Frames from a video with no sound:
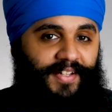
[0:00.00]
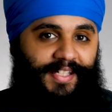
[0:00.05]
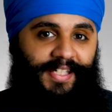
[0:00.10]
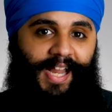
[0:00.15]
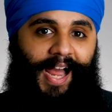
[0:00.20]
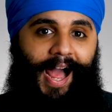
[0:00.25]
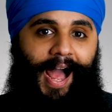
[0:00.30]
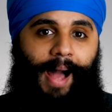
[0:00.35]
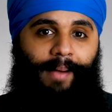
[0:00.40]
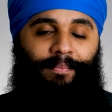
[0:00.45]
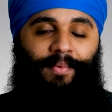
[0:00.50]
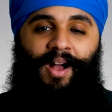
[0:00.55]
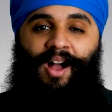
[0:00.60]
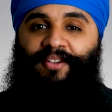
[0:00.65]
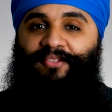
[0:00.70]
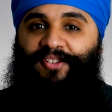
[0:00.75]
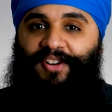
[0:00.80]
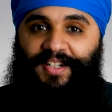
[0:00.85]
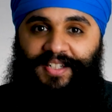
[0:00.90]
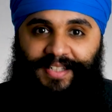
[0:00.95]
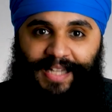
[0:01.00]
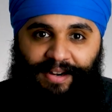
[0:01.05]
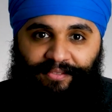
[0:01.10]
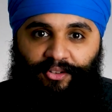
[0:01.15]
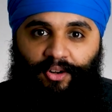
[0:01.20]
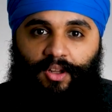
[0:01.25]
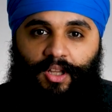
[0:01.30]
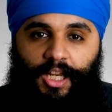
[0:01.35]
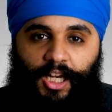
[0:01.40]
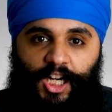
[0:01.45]
this app for
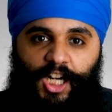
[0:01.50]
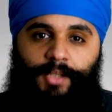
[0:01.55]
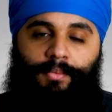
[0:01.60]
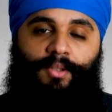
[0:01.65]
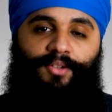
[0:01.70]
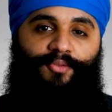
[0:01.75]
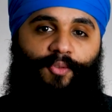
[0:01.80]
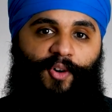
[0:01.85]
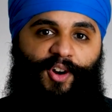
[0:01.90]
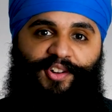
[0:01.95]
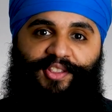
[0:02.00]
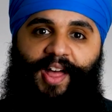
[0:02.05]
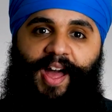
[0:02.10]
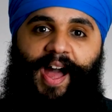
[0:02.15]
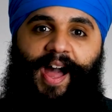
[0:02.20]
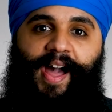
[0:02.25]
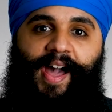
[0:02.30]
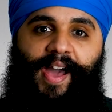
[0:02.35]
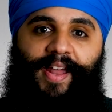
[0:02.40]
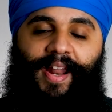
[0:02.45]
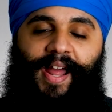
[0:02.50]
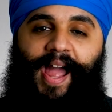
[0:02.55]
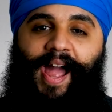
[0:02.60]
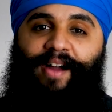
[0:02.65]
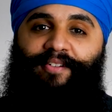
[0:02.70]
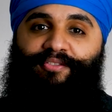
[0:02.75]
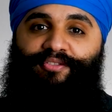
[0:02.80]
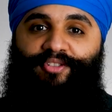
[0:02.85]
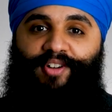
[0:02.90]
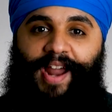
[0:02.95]
several years before that, and I
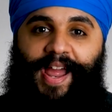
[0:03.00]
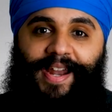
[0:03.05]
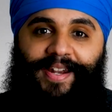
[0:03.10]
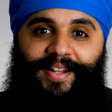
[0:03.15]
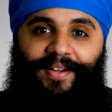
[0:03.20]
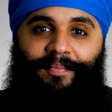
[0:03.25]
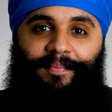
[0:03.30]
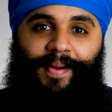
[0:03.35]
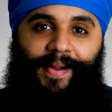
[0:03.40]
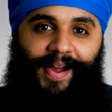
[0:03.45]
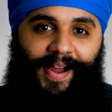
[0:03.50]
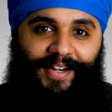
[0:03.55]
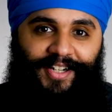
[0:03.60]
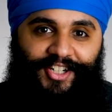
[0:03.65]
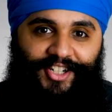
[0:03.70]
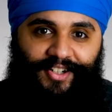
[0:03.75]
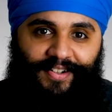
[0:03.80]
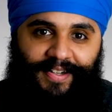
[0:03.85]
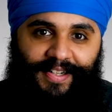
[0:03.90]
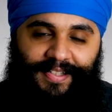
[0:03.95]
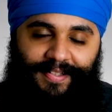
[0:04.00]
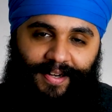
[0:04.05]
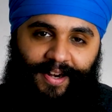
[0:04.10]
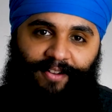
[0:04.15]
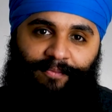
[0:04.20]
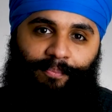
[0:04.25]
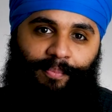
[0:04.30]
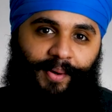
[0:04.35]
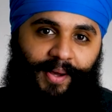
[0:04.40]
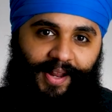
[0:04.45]
have random entries that
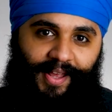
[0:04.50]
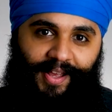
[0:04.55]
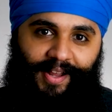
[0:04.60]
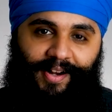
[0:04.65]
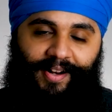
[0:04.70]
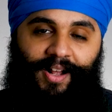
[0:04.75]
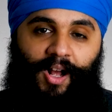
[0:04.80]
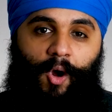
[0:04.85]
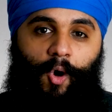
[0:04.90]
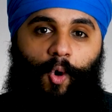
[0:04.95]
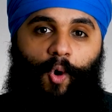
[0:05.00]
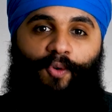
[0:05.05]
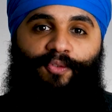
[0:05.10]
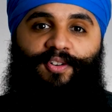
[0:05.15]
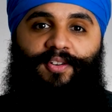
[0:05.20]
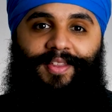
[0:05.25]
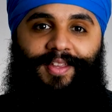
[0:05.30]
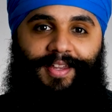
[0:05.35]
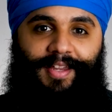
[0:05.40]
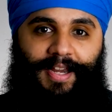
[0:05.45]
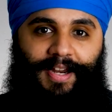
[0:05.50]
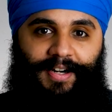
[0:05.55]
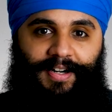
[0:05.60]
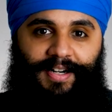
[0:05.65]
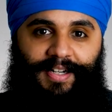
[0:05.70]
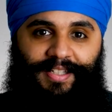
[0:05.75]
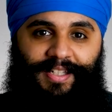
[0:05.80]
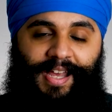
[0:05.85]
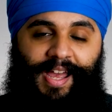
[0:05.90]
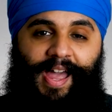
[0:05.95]
I've put in over the
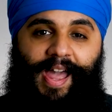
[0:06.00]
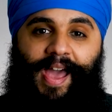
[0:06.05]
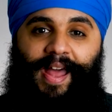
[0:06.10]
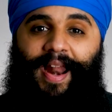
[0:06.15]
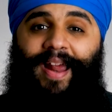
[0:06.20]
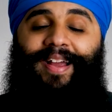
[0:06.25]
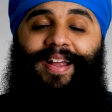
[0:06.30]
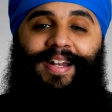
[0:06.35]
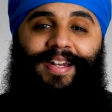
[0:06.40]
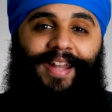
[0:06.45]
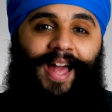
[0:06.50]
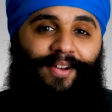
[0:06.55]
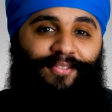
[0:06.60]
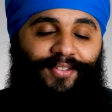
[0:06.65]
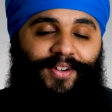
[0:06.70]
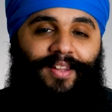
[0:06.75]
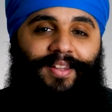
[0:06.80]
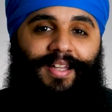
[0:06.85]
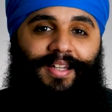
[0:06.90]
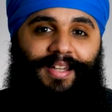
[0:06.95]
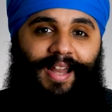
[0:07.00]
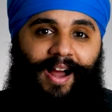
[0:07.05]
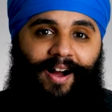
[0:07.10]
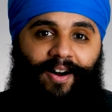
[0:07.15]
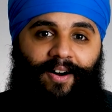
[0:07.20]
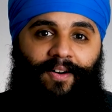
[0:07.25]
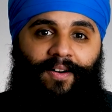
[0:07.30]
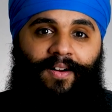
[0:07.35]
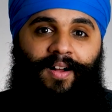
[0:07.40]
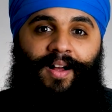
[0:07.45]
years, and I can definitely
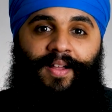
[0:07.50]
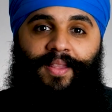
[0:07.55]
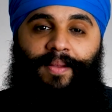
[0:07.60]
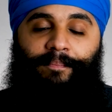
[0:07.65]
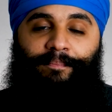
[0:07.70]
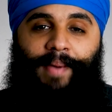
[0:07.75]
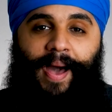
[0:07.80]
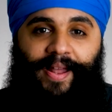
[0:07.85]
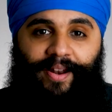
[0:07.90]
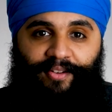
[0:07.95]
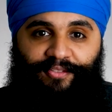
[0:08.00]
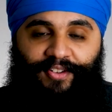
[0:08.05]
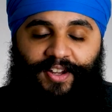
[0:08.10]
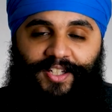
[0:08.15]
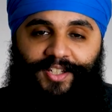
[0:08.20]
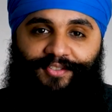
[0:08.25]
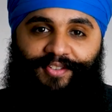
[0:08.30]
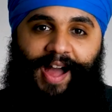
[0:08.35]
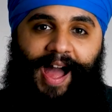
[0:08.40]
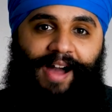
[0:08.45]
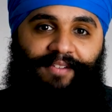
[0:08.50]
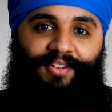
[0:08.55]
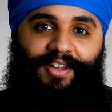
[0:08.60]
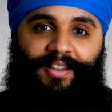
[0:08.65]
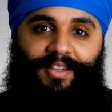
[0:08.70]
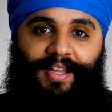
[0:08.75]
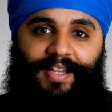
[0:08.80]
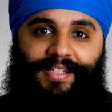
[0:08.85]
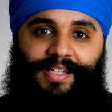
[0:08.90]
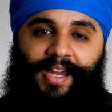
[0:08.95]
tell the benefits of having
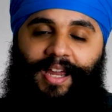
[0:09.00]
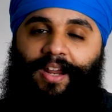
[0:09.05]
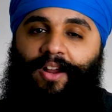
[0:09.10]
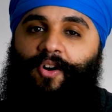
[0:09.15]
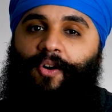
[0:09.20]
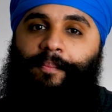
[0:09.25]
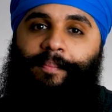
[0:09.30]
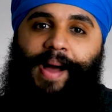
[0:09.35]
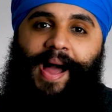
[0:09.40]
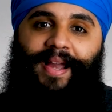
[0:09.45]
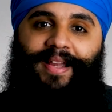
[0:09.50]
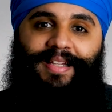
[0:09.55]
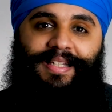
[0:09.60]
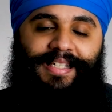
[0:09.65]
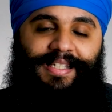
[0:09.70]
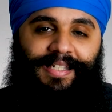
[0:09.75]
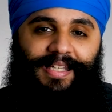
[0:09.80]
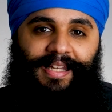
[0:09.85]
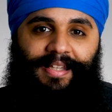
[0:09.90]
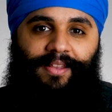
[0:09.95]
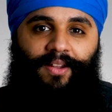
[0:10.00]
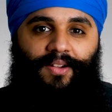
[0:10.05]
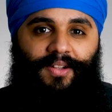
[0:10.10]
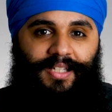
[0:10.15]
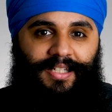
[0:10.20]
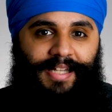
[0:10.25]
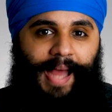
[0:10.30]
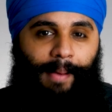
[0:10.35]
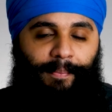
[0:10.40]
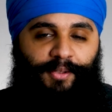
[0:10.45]
this. I can go back and see little
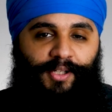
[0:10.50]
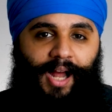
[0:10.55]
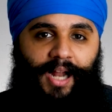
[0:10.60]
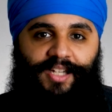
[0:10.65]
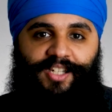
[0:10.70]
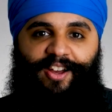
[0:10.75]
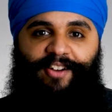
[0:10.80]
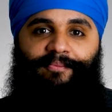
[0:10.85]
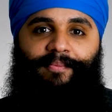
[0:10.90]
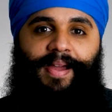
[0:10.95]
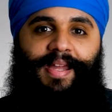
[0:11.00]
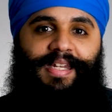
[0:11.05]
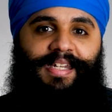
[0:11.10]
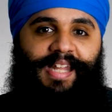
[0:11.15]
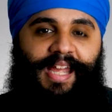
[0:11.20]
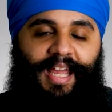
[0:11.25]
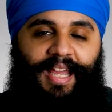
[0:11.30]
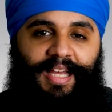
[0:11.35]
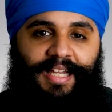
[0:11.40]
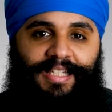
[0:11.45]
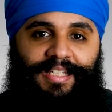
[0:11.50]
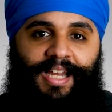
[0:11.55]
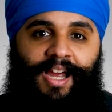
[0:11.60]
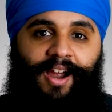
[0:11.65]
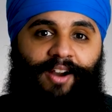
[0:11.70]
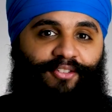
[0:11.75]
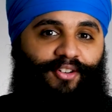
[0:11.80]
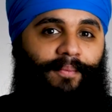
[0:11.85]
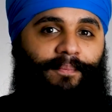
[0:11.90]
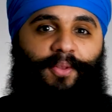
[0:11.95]
snapshots of my days
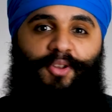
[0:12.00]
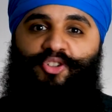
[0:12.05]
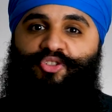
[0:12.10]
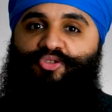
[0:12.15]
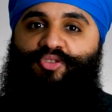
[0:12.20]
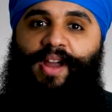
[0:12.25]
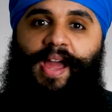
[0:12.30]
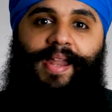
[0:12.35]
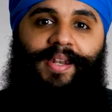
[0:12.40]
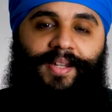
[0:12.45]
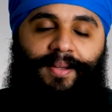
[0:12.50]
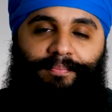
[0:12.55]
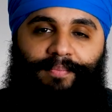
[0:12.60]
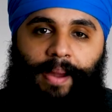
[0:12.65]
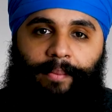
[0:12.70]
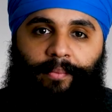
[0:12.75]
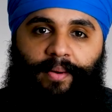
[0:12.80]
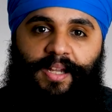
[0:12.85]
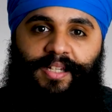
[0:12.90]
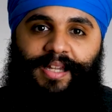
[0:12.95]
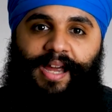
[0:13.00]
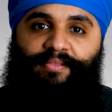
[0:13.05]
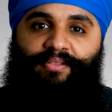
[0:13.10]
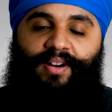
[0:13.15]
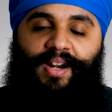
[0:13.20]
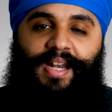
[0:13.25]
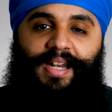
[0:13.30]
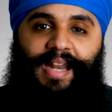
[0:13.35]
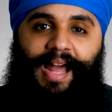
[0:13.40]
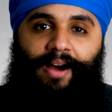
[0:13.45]
from those random memories I've
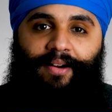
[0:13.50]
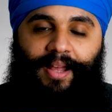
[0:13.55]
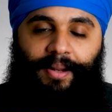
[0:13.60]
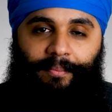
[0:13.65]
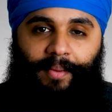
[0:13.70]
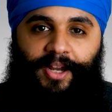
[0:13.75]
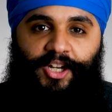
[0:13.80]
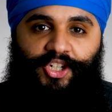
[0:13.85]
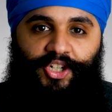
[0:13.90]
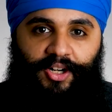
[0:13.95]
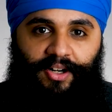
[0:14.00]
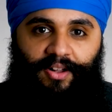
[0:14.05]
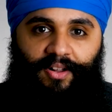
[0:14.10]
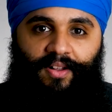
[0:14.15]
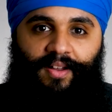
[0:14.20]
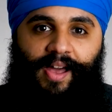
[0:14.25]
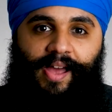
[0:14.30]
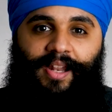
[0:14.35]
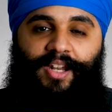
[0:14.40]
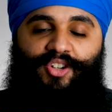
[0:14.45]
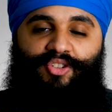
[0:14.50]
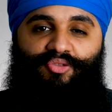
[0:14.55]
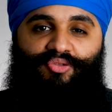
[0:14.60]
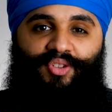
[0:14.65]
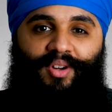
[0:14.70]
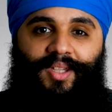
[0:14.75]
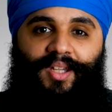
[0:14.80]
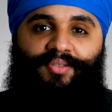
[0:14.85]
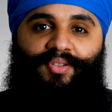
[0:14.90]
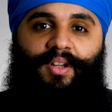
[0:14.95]
written down in my journal, and it's
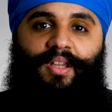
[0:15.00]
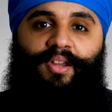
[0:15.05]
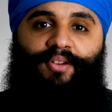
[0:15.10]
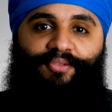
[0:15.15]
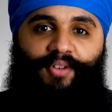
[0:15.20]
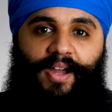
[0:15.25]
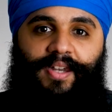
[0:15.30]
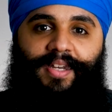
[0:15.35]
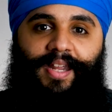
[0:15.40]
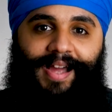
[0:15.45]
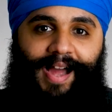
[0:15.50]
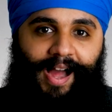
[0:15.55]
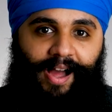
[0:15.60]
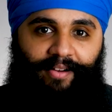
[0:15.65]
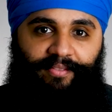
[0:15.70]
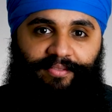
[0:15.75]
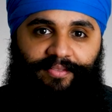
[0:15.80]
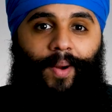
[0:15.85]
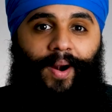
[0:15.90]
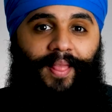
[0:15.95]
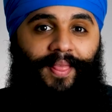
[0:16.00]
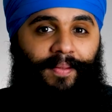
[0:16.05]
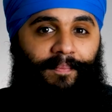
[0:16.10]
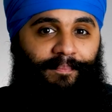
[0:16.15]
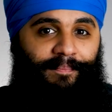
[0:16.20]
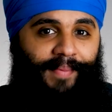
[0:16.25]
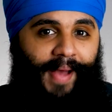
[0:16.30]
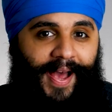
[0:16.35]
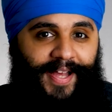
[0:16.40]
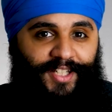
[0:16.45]
really, really fun to have. One of the
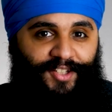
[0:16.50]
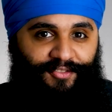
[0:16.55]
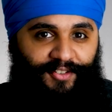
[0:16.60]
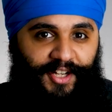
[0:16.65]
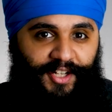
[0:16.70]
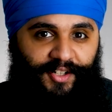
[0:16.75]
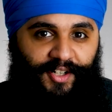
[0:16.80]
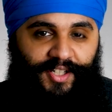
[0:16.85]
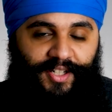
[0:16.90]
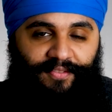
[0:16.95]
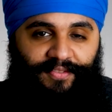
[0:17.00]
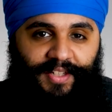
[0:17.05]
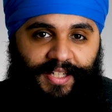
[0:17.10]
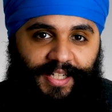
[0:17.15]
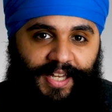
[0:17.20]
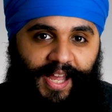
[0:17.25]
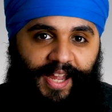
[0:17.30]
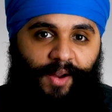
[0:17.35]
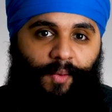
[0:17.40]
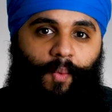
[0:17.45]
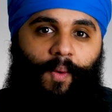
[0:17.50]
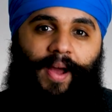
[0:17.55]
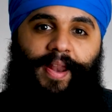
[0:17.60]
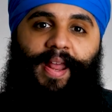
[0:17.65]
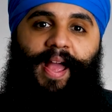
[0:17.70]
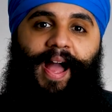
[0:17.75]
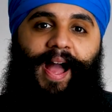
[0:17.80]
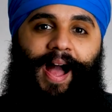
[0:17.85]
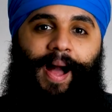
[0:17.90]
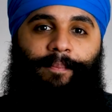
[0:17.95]
best features of the Day One
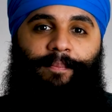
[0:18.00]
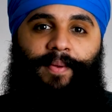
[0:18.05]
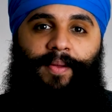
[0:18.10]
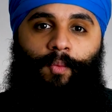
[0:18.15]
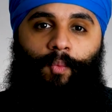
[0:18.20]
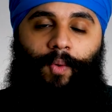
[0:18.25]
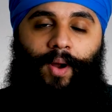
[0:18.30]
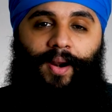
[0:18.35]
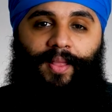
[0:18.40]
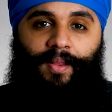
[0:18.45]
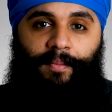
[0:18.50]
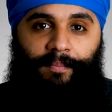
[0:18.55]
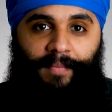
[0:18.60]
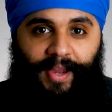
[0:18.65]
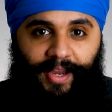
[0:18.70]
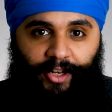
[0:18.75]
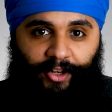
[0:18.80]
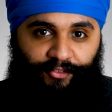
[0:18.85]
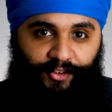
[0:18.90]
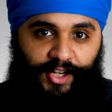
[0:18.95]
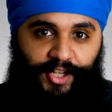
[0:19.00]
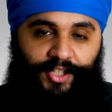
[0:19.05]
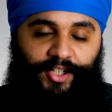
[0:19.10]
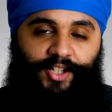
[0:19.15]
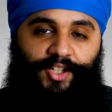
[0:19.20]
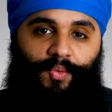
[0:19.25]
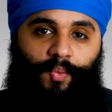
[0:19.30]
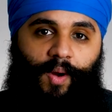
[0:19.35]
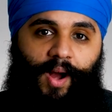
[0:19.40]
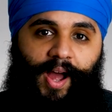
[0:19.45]
app, and one of the main
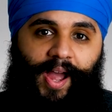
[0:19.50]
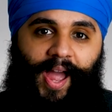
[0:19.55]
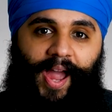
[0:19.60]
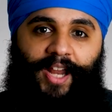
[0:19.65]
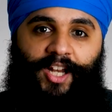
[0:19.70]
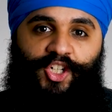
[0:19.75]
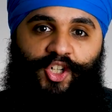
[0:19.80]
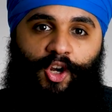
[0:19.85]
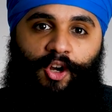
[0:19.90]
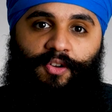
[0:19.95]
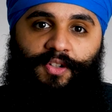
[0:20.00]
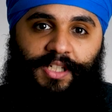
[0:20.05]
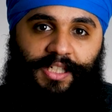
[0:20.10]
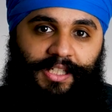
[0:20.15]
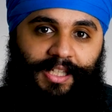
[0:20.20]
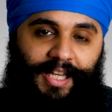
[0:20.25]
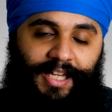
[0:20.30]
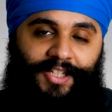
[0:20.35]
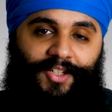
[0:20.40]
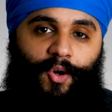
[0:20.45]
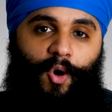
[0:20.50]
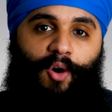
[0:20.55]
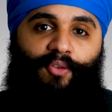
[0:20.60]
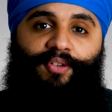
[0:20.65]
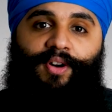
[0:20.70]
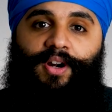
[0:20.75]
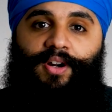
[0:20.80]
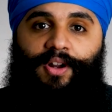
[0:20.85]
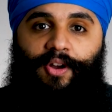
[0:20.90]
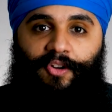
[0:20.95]
features why I chose this
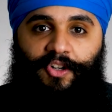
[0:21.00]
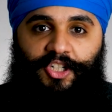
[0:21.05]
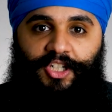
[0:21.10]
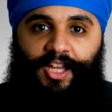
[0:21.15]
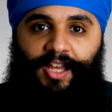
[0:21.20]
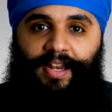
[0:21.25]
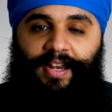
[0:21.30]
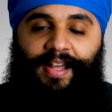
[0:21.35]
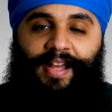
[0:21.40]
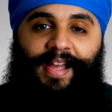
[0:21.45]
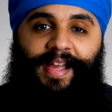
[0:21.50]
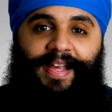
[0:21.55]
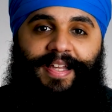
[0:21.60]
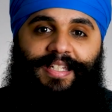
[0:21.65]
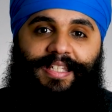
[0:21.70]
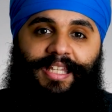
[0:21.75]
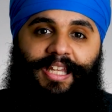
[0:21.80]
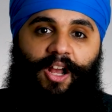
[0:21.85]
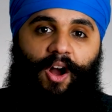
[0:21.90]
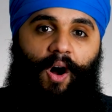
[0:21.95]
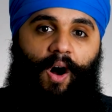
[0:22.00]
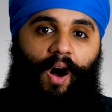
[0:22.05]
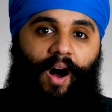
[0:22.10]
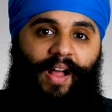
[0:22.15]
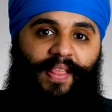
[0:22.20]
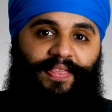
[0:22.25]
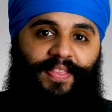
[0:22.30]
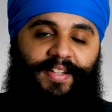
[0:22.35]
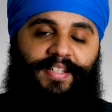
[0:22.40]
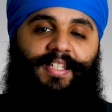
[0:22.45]
over Notion, is the
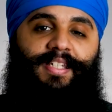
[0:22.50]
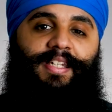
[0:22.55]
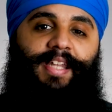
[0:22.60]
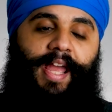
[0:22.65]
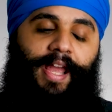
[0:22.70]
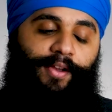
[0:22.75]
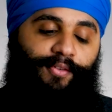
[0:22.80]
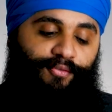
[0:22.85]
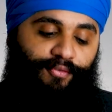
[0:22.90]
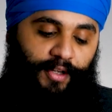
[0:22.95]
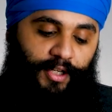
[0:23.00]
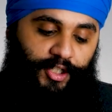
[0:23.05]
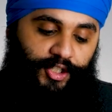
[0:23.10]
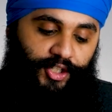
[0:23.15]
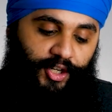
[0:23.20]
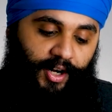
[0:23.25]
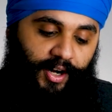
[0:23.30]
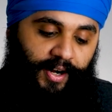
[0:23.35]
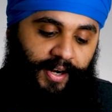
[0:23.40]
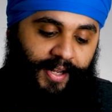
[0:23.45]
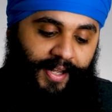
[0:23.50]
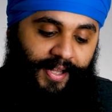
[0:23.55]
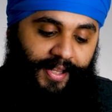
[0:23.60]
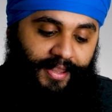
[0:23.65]
On This Day feature.